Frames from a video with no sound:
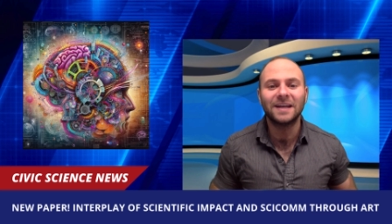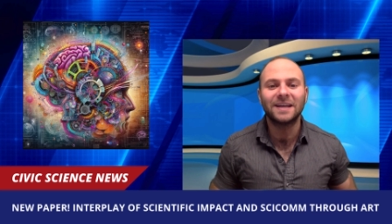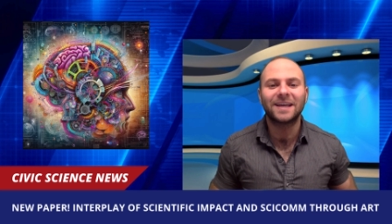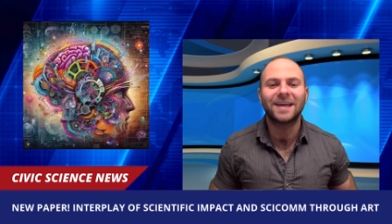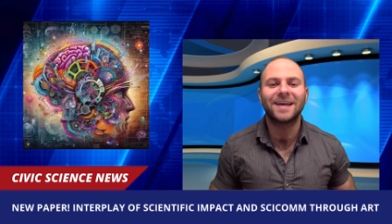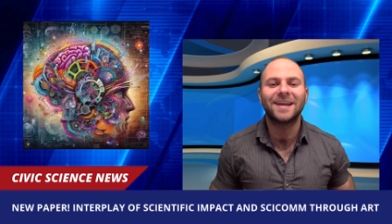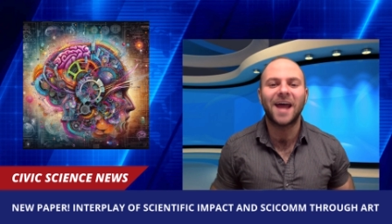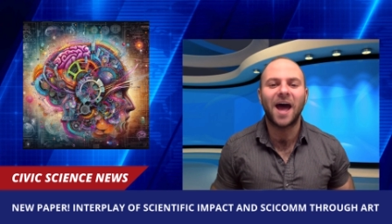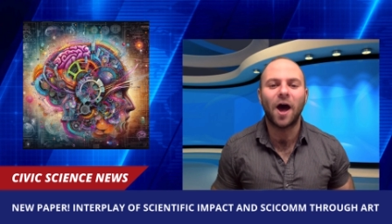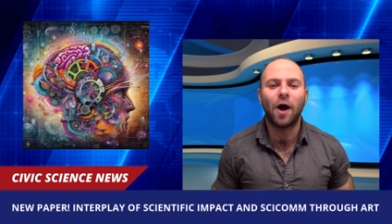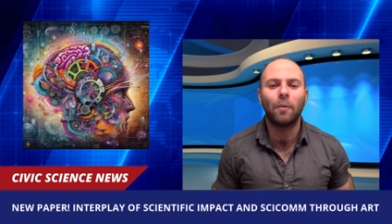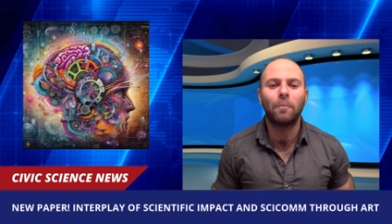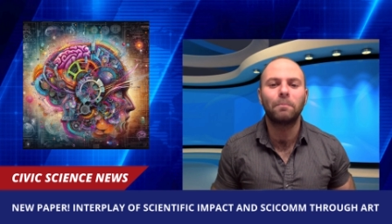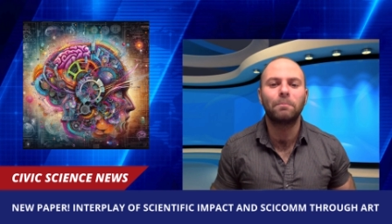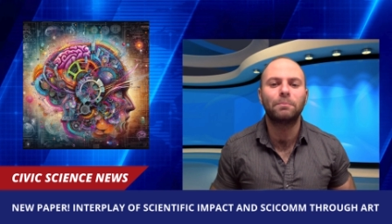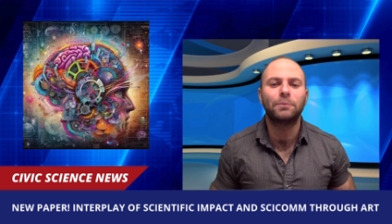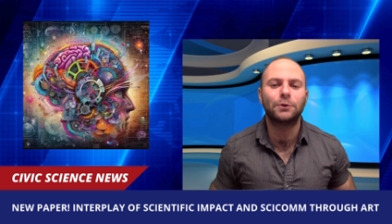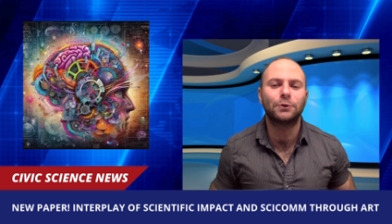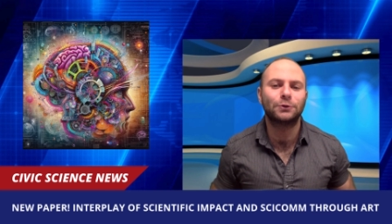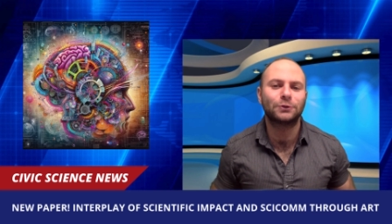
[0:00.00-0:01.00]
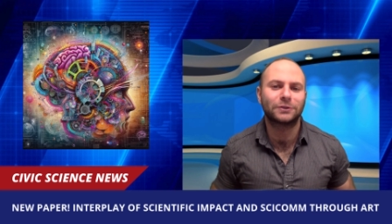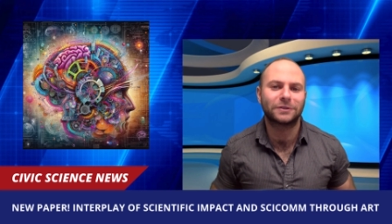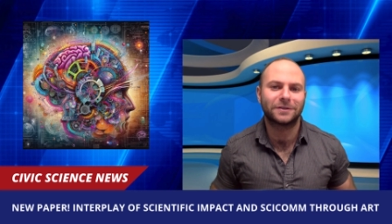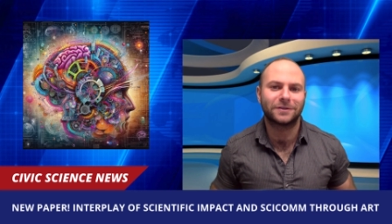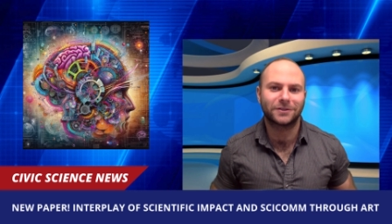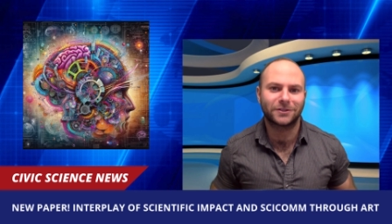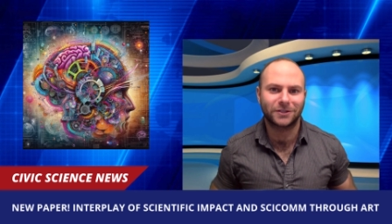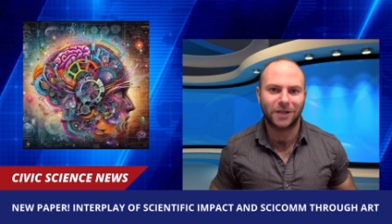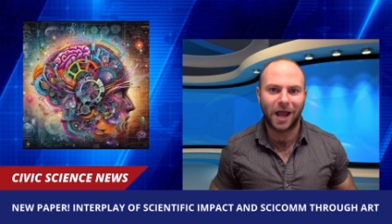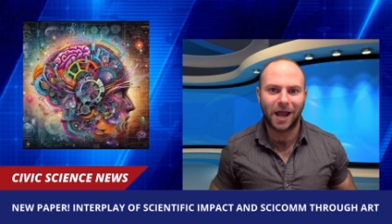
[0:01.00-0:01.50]
can help boost their
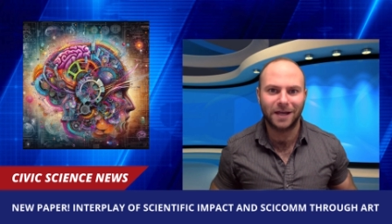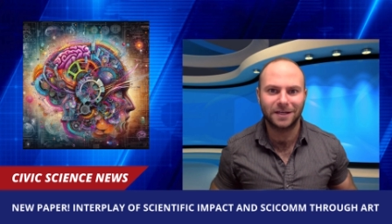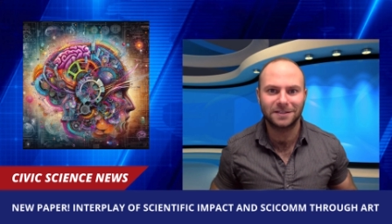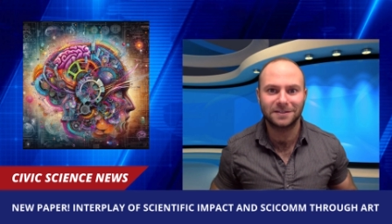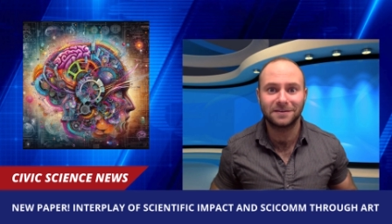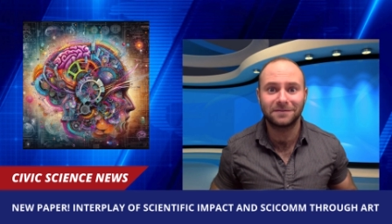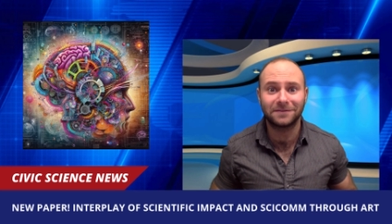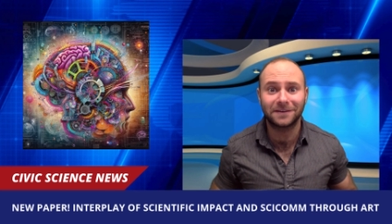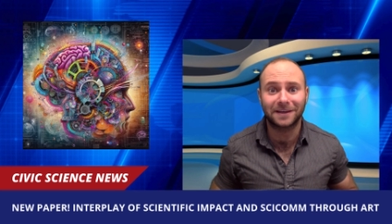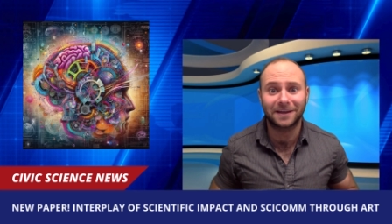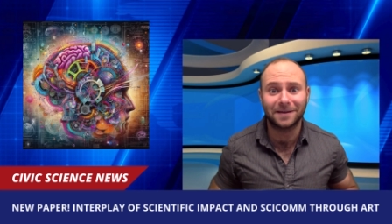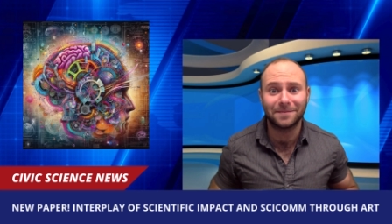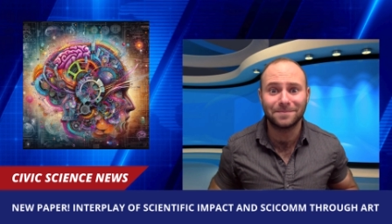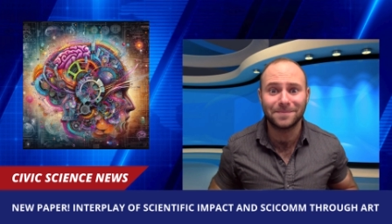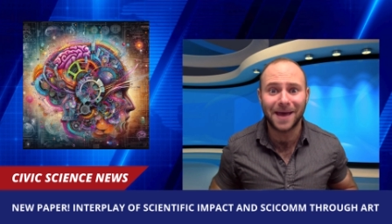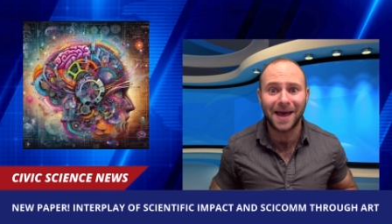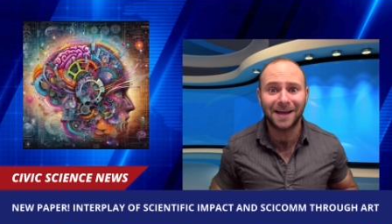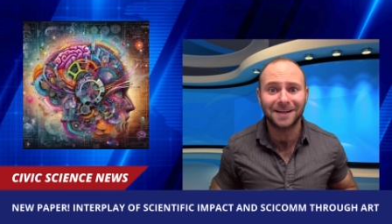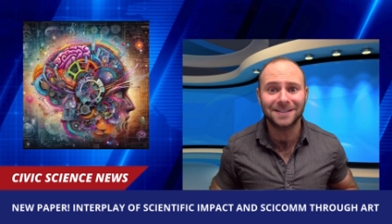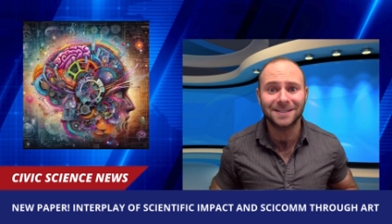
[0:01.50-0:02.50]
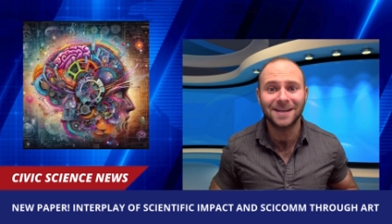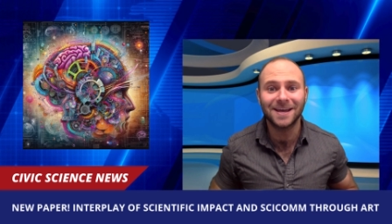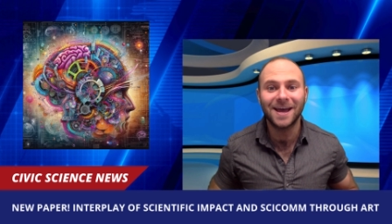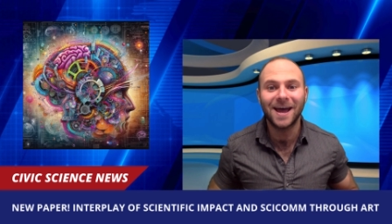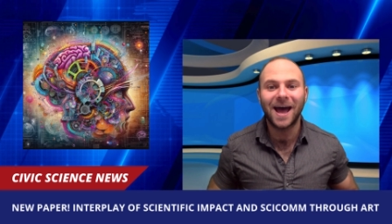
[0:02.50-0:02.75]
scientific impact